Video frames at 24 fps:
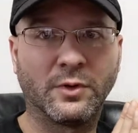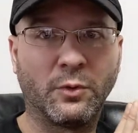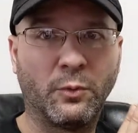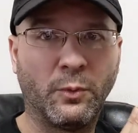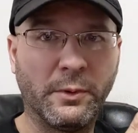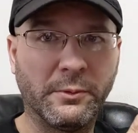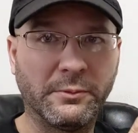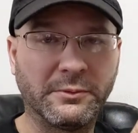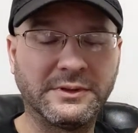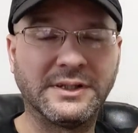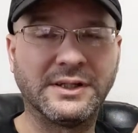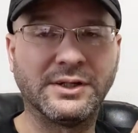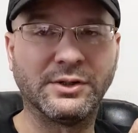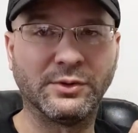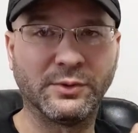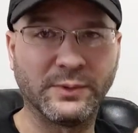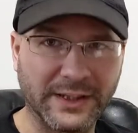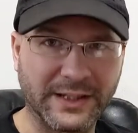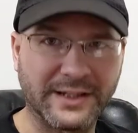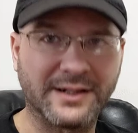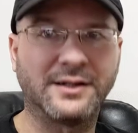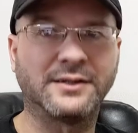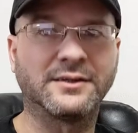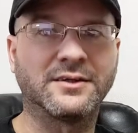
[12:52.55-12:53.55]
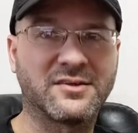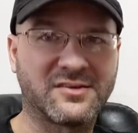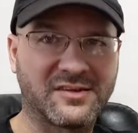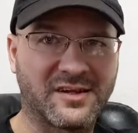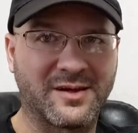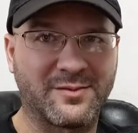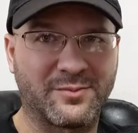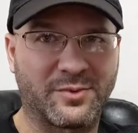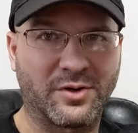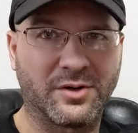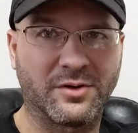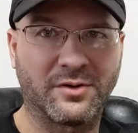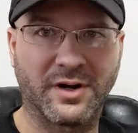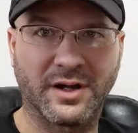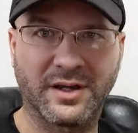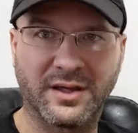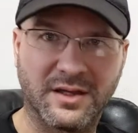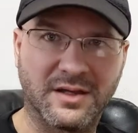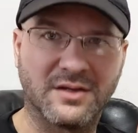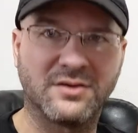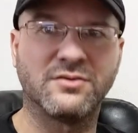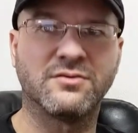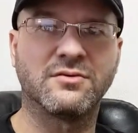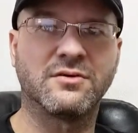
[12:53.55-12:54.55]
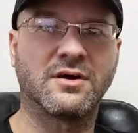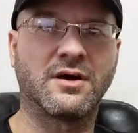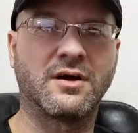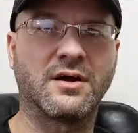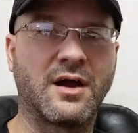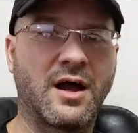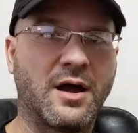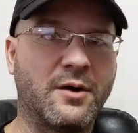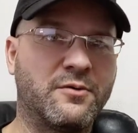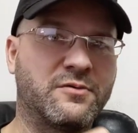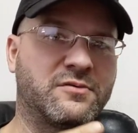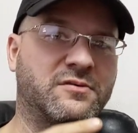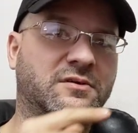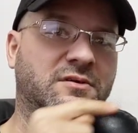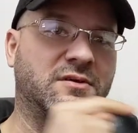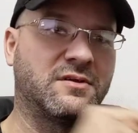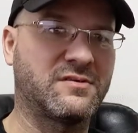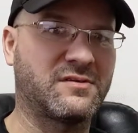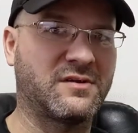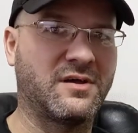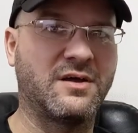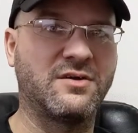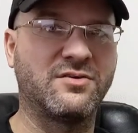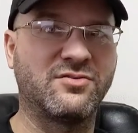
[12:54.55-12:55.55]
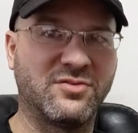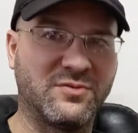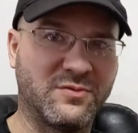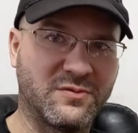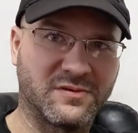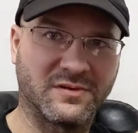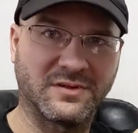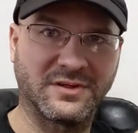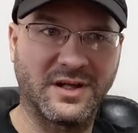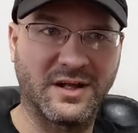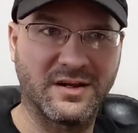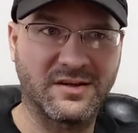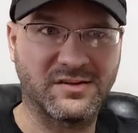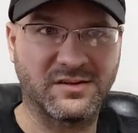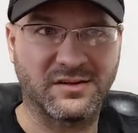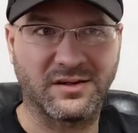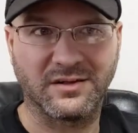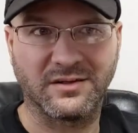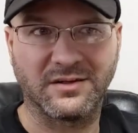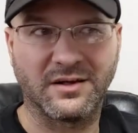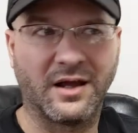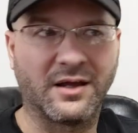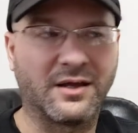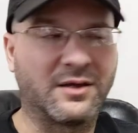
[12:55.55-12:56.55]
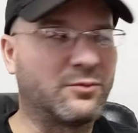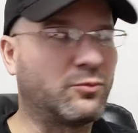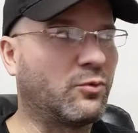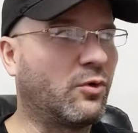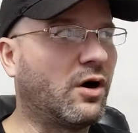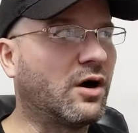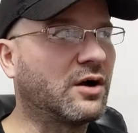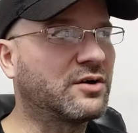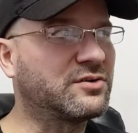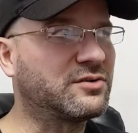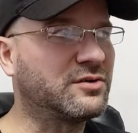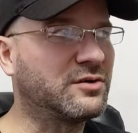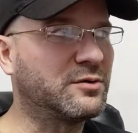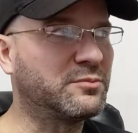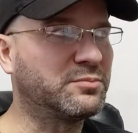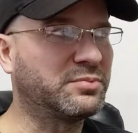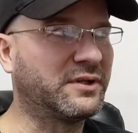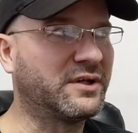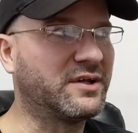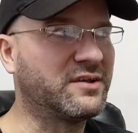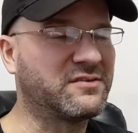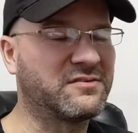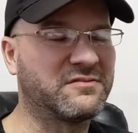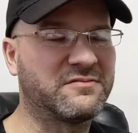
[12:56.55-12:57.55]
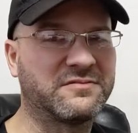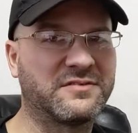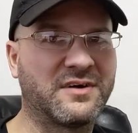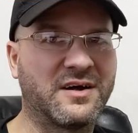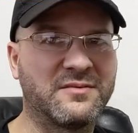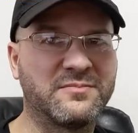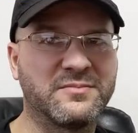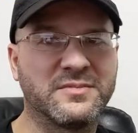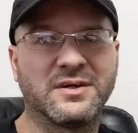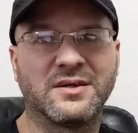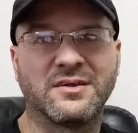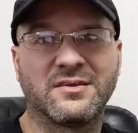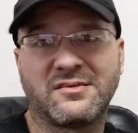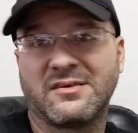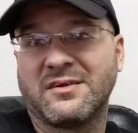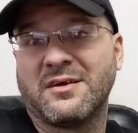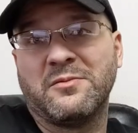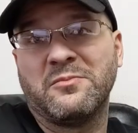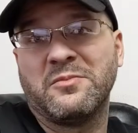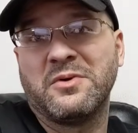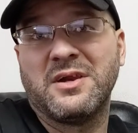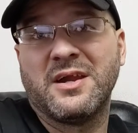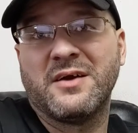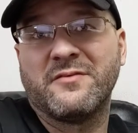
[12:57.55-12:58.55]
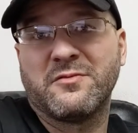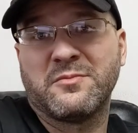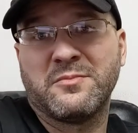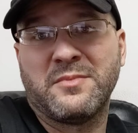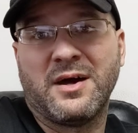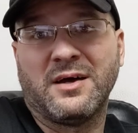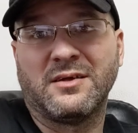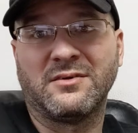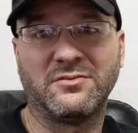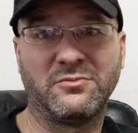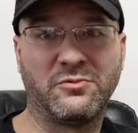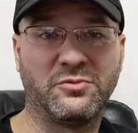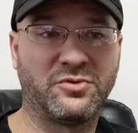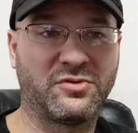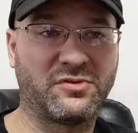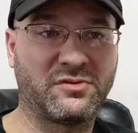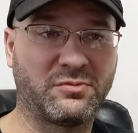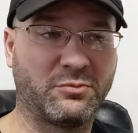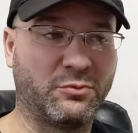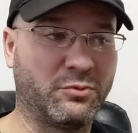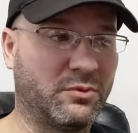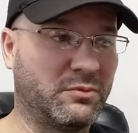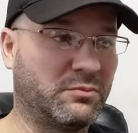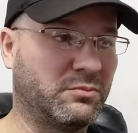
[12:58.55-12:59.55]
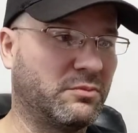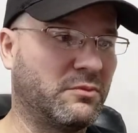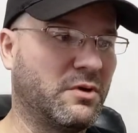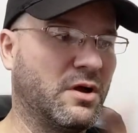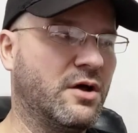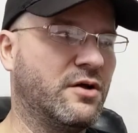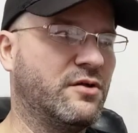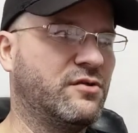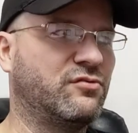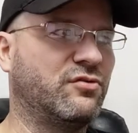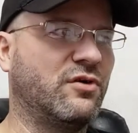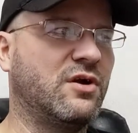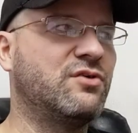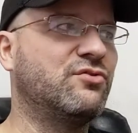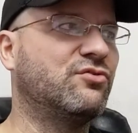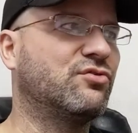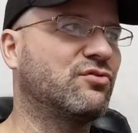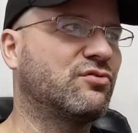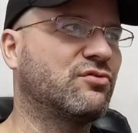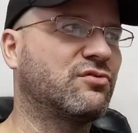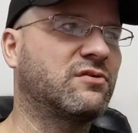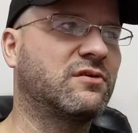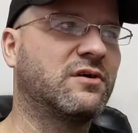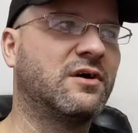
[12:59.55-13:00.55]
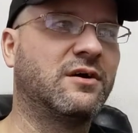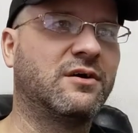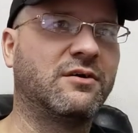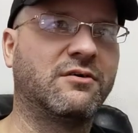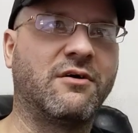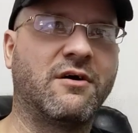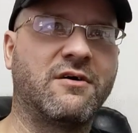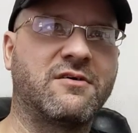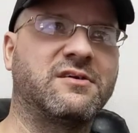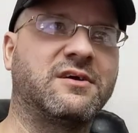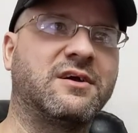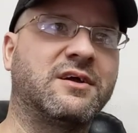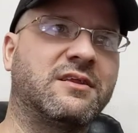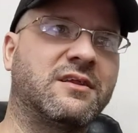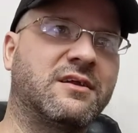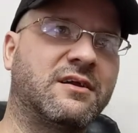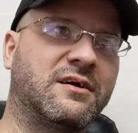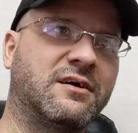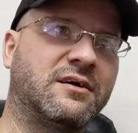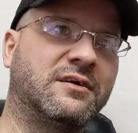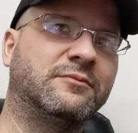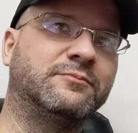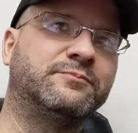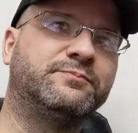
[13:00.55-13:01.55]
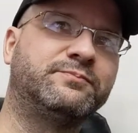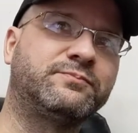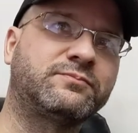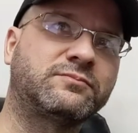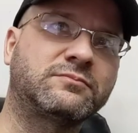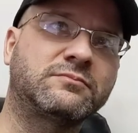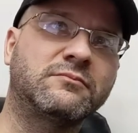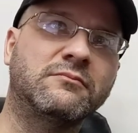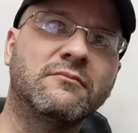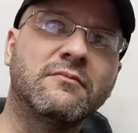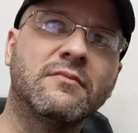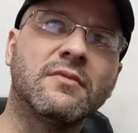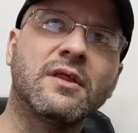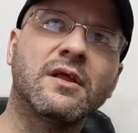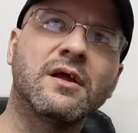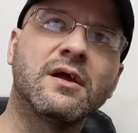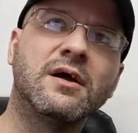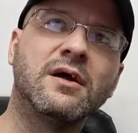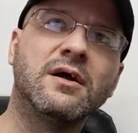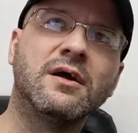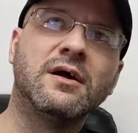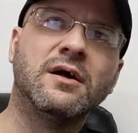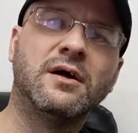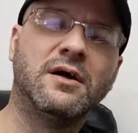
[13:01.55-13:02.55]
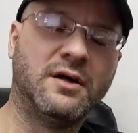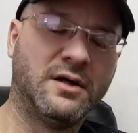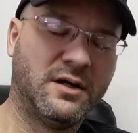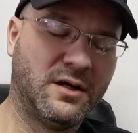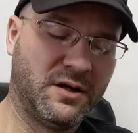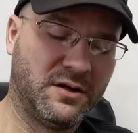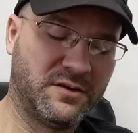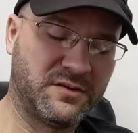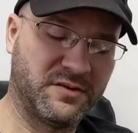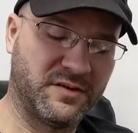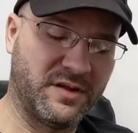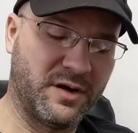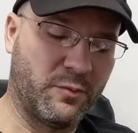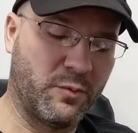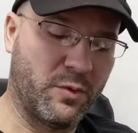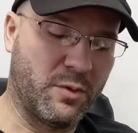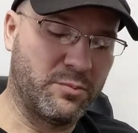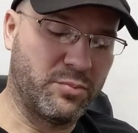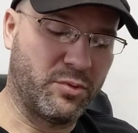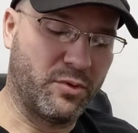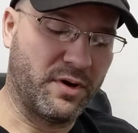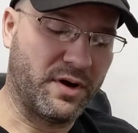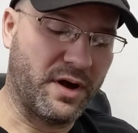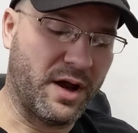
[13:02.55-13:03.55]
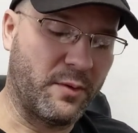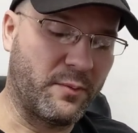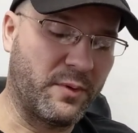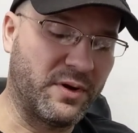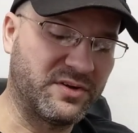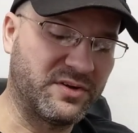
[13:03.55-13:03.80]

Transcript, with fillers: we were literally on the same road i kid you not i was on this side she was on that side i could walk to her place in five minutes and we never met we just were strangers crossing in the night so then at one point I